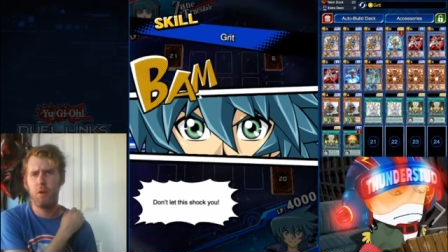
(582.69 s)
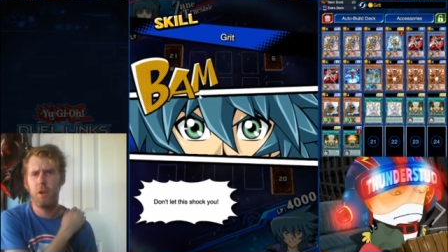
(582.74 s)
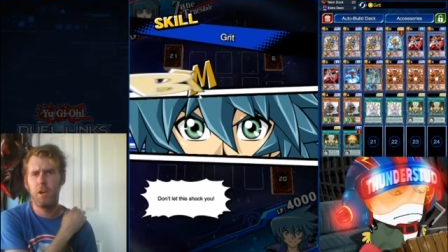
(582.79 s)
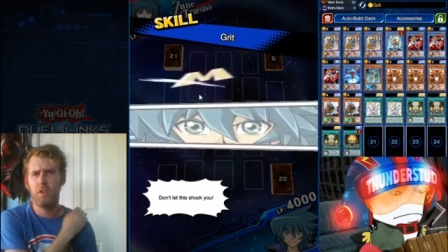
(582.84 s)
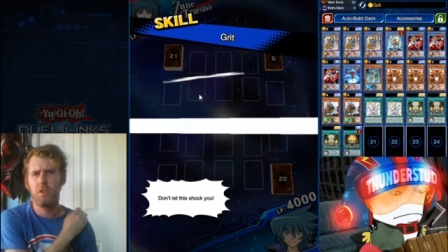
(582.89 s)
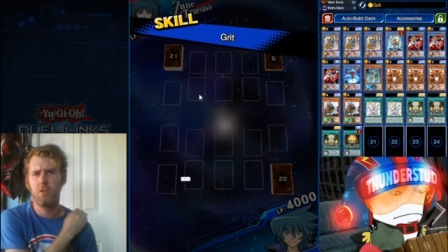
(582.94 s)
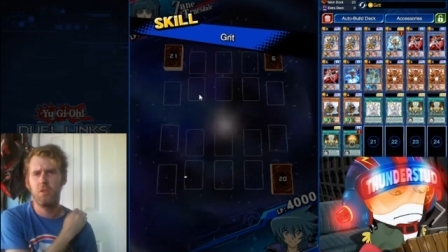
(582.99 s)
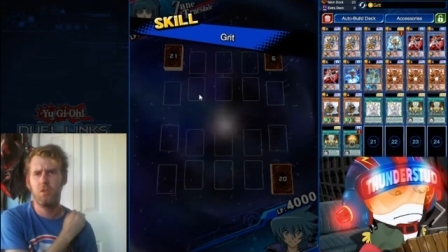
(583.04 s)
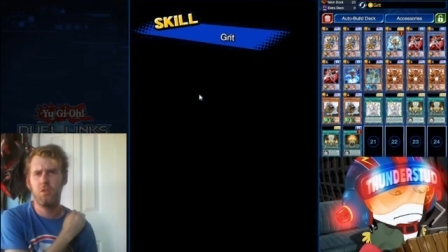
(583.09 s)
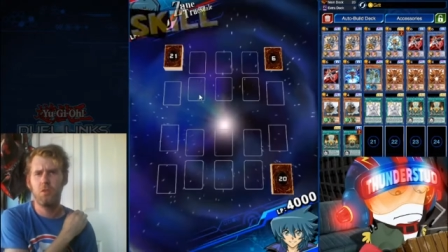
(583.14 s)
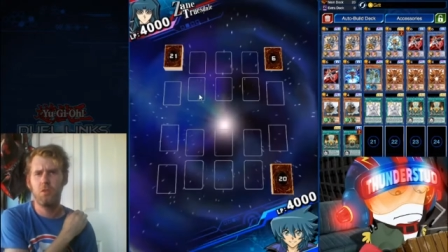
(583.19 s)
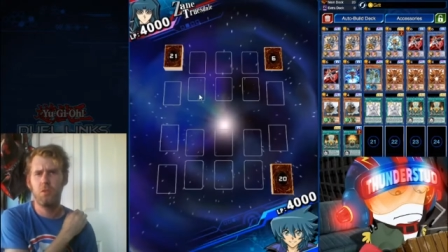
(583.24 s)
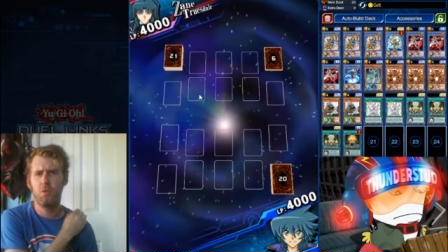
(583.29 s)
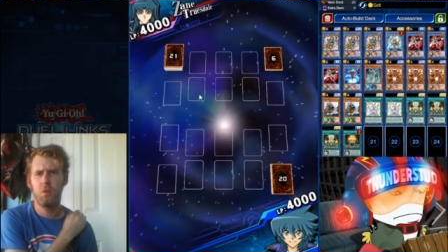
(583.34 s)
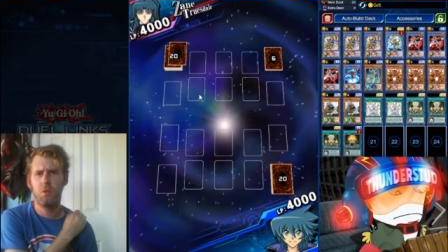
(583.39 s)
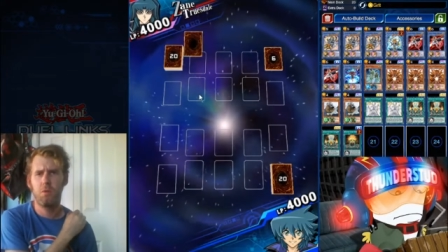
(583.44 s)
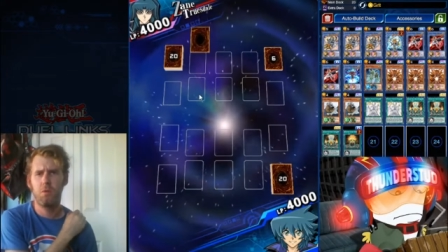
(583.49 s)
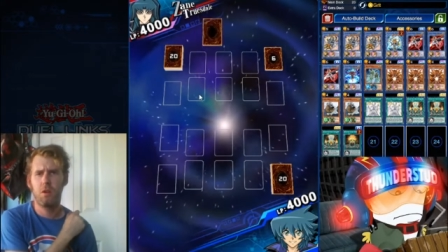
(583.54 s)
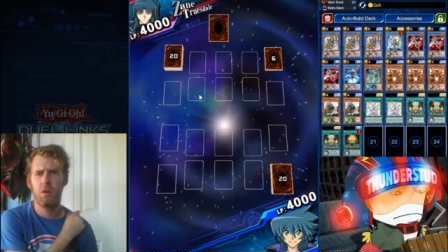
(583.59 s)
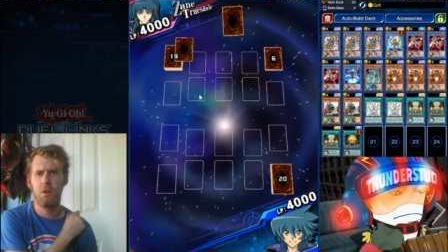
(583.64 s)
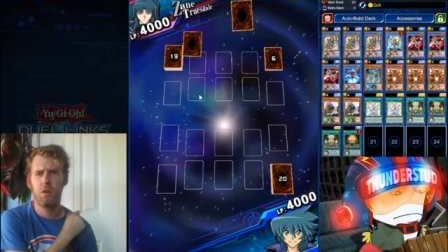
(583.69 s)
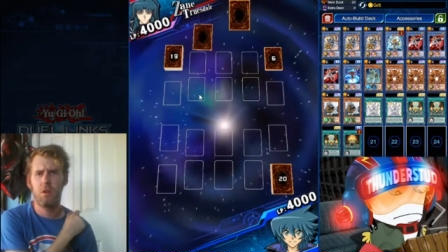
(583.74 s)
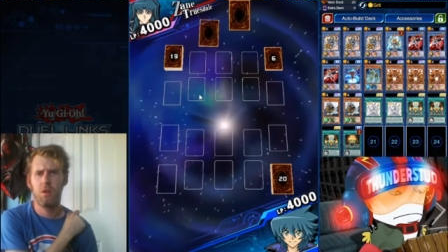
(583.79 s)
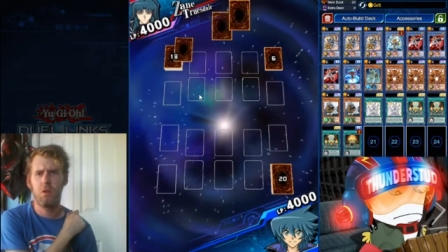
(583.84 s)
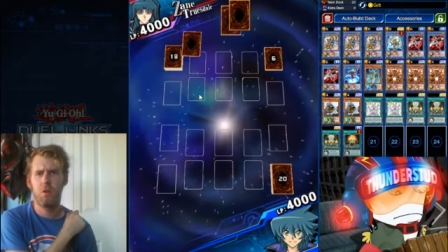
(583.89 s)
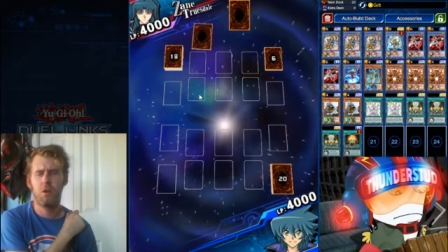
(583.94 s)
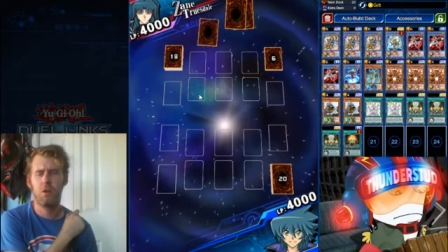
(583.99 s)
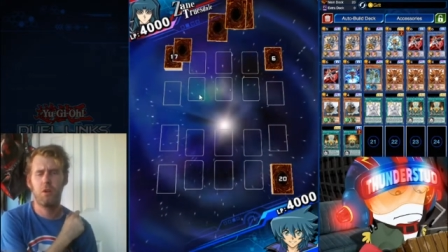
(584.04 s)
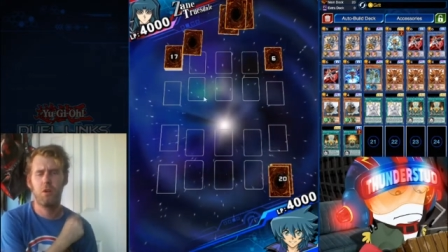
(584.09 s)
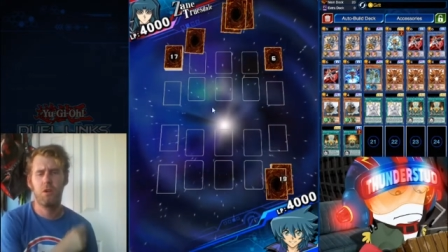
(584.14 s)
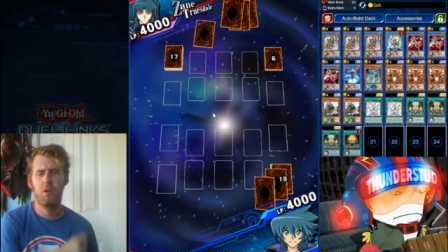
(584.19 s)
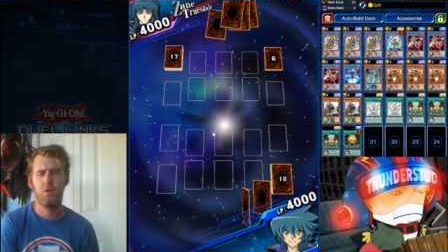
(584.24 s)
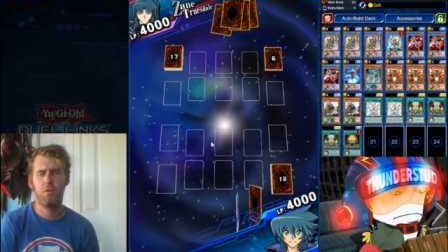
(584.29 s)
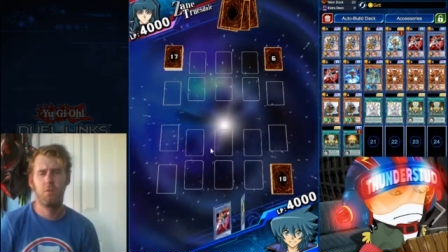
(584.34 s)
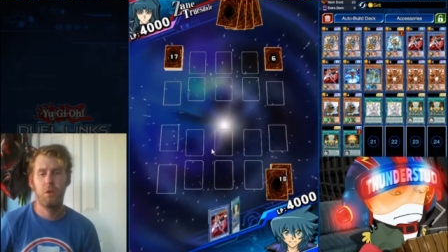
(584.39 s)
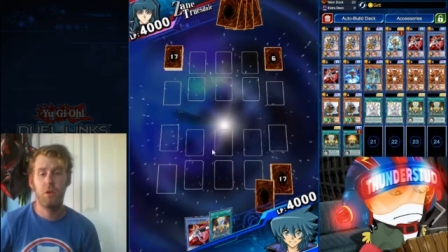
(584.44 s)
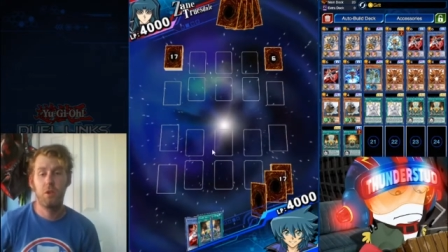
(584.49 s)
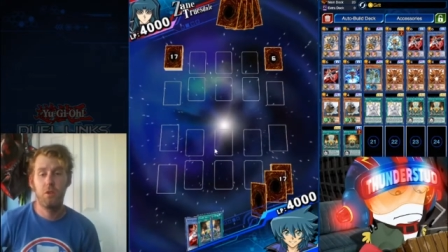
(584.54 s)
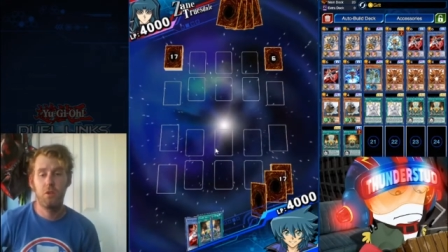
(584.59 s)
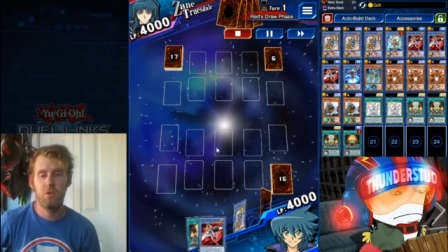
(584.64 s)
Angels, 21 or no,
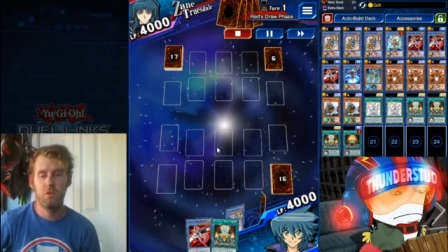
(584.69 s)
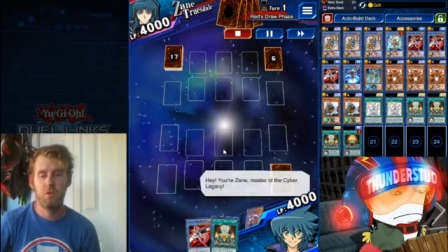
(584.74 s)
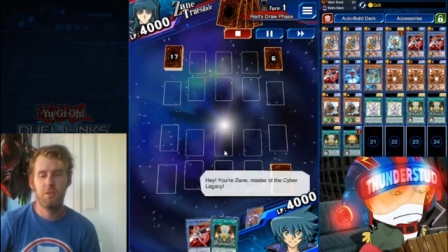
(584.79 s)
we're using